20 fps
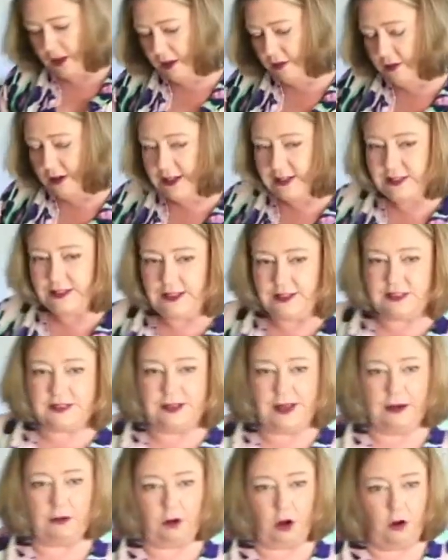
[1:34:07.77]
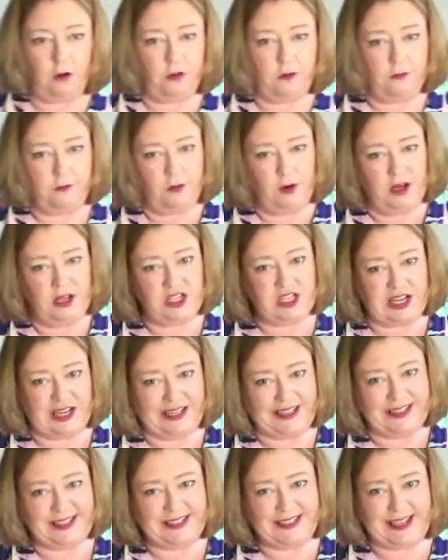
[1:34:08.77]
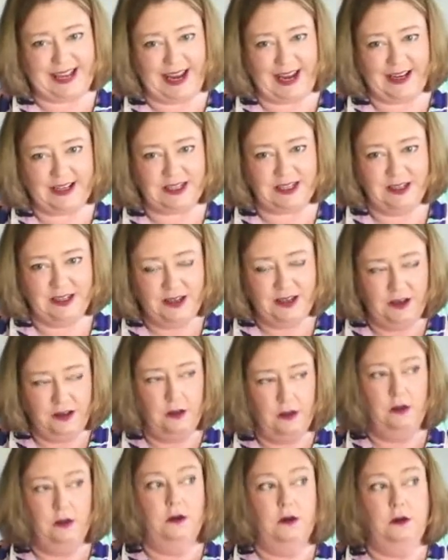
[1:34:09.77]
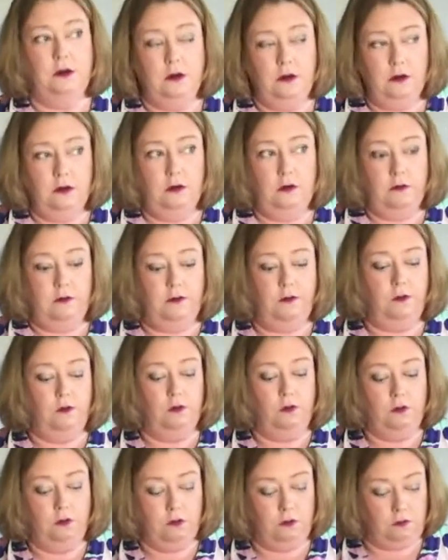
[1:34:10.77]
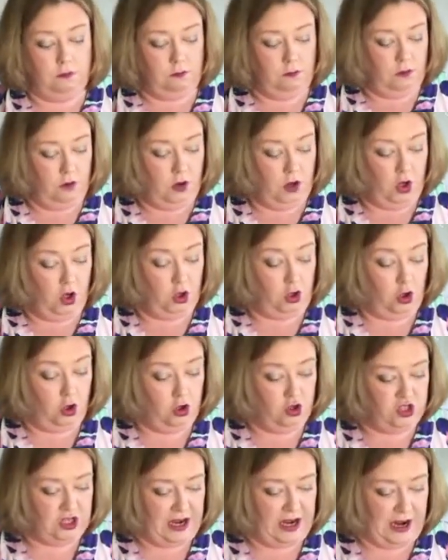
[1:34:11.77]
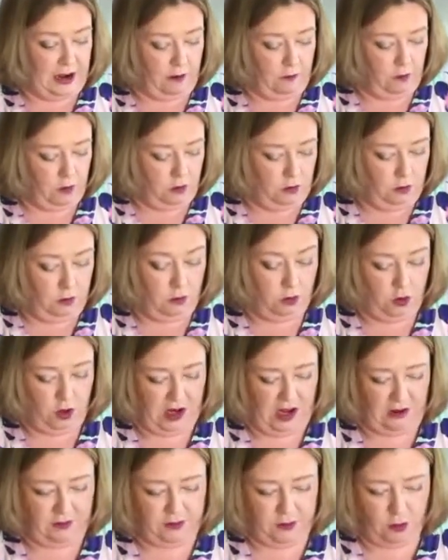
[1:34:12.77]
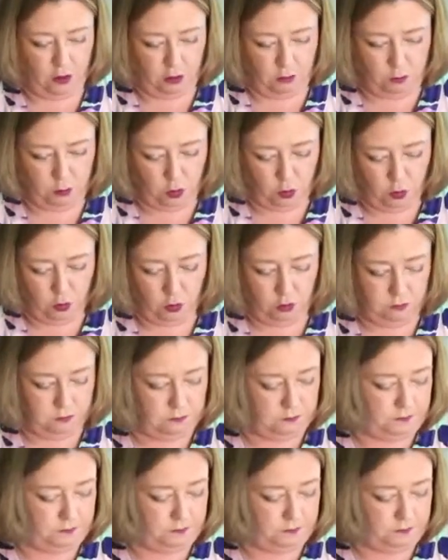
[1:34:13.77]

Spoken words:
These need to now go in the fridge and set for a good hour, if not more.